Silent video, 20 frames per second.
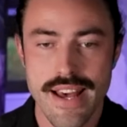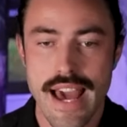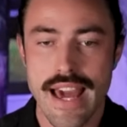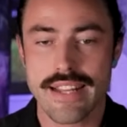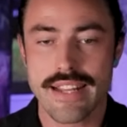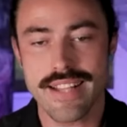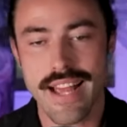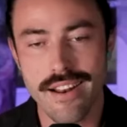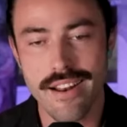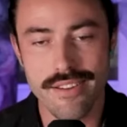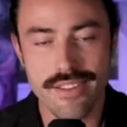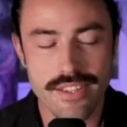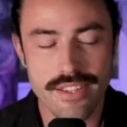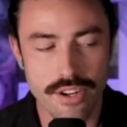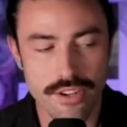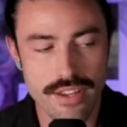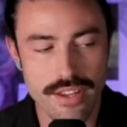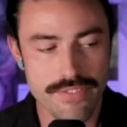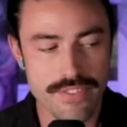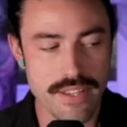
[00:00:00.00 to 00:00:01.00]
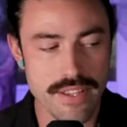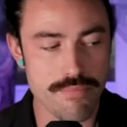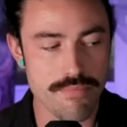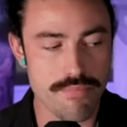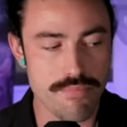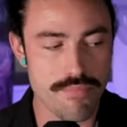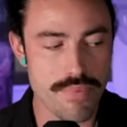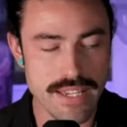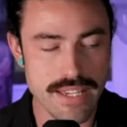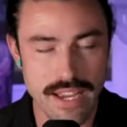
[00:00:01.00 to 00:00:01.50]
And it's kind of, you know, you have to
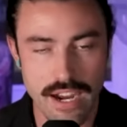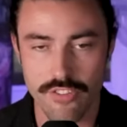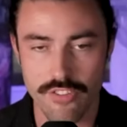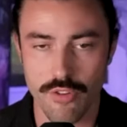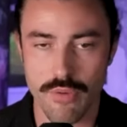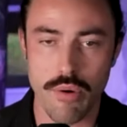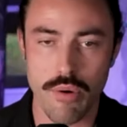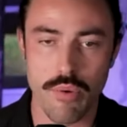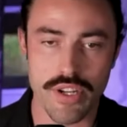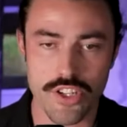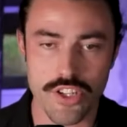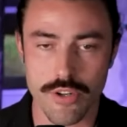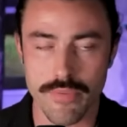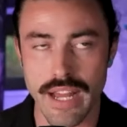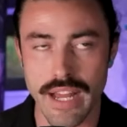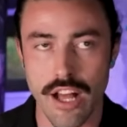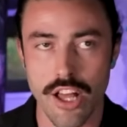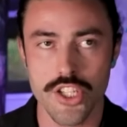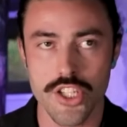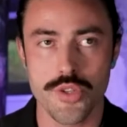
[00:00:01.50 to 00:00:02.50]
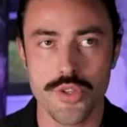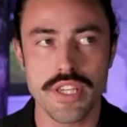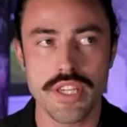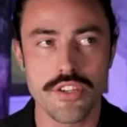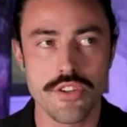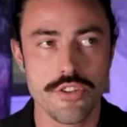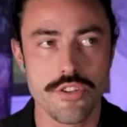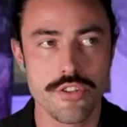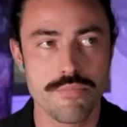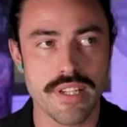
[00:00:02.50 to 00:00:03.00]
be careful about what terminology we
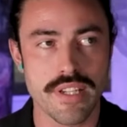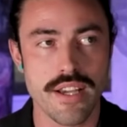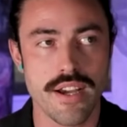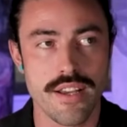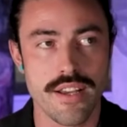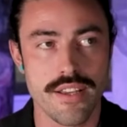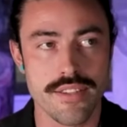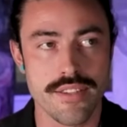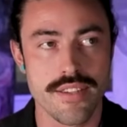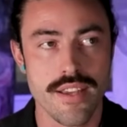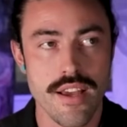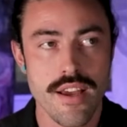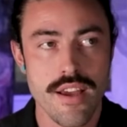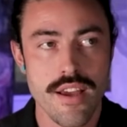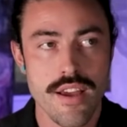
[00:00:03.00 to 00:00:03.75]
use because